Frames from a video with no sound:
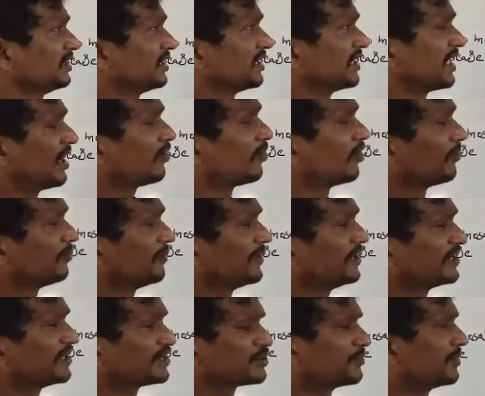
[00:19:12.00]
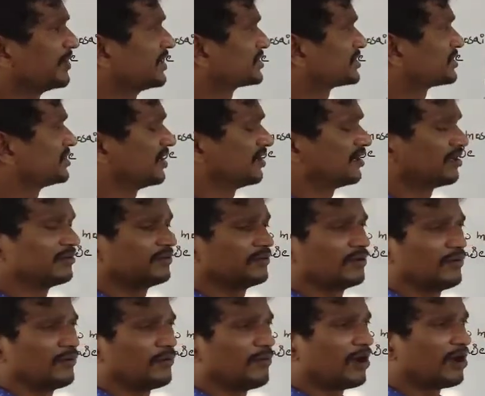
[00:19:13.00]
the development is based on
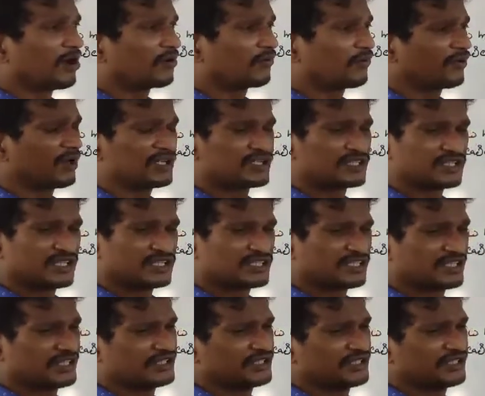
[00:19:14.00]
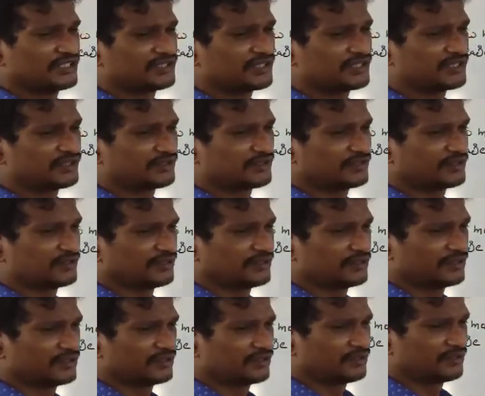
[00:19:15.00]
morphological changes.
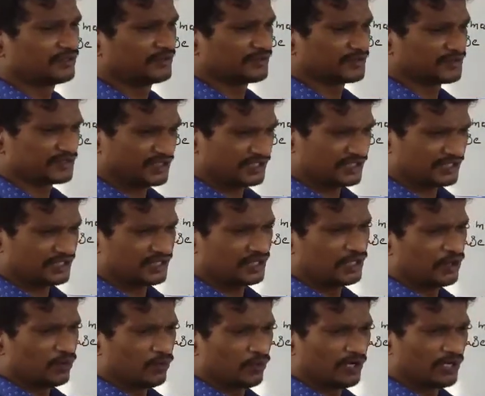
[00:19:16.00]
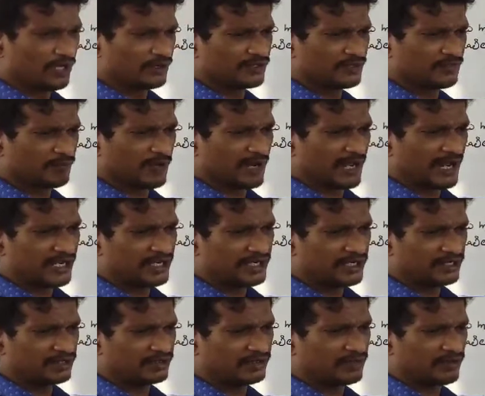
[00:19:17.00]
See, what are the plant
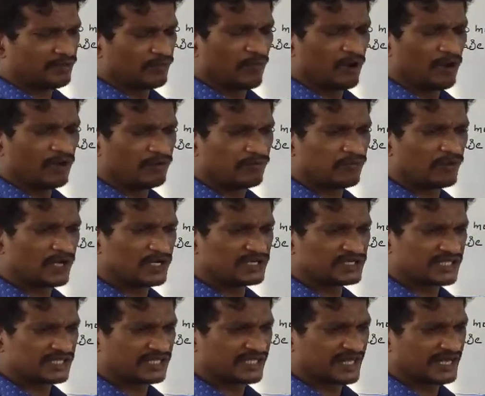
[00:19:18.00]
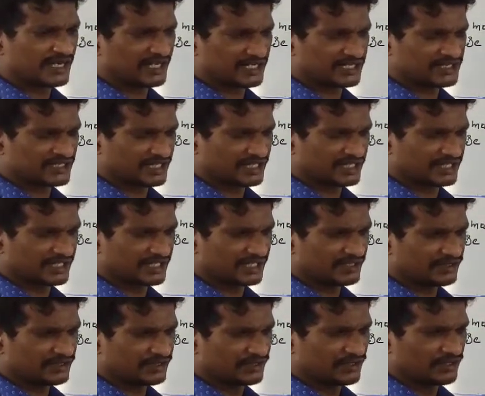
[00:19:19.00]
morphological characters are
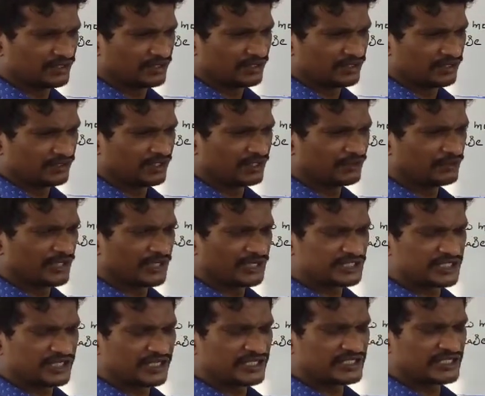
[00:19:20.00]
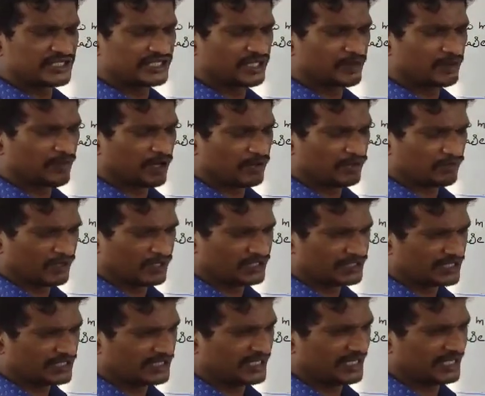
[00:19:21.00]
there? We are changing the
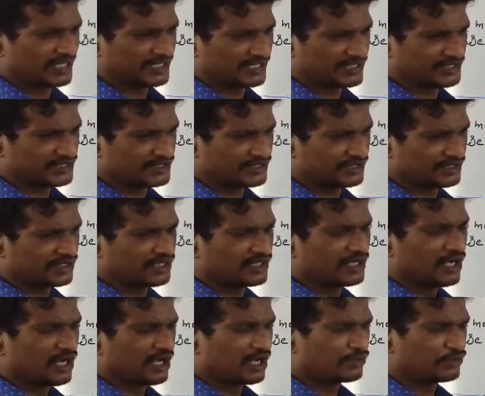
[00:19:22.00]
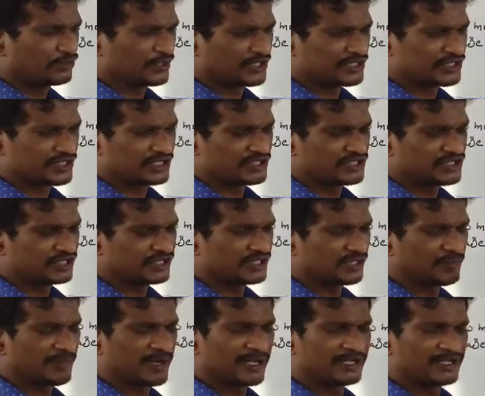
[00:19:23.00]
morphological characters or we are changing
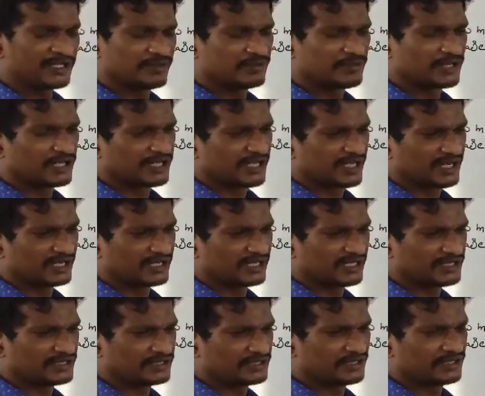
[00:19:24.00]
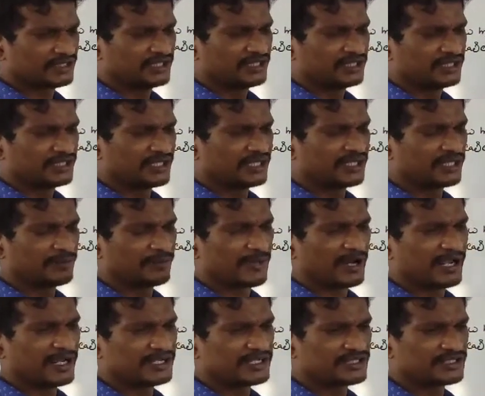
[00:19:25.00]
the biochemical characters. Then the
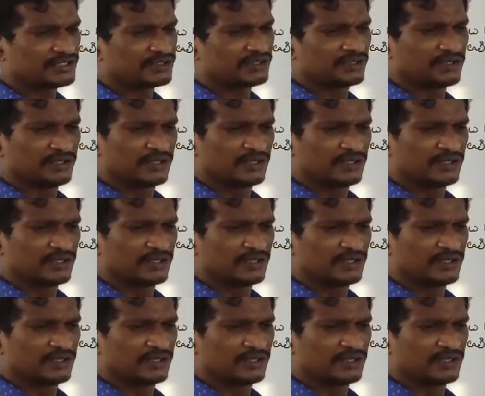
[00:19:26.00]
plants,